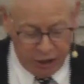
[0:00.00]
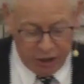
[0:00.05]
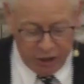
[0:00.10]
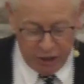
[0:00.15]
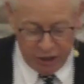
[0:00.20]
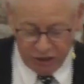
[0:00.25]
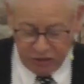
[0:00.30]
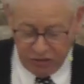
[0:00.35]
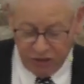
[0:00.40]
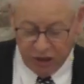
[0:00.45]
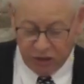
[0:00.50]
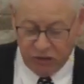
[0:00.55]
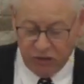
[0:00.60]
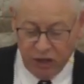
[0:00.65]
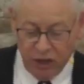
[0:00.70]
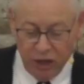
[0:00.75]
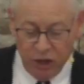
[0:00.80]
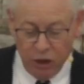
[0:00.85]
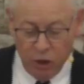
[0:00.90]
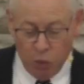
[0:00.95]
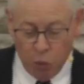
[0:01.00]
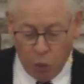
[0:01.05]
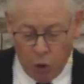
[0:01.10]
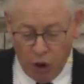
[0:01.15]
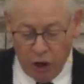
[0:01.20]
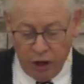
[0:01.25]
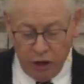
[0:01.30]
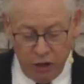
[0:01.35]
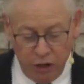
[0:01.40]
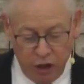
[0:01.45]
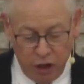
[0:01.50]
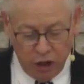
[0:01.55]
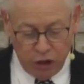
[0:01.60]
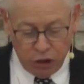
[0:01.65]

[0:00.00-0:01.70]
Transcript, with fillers: It's just one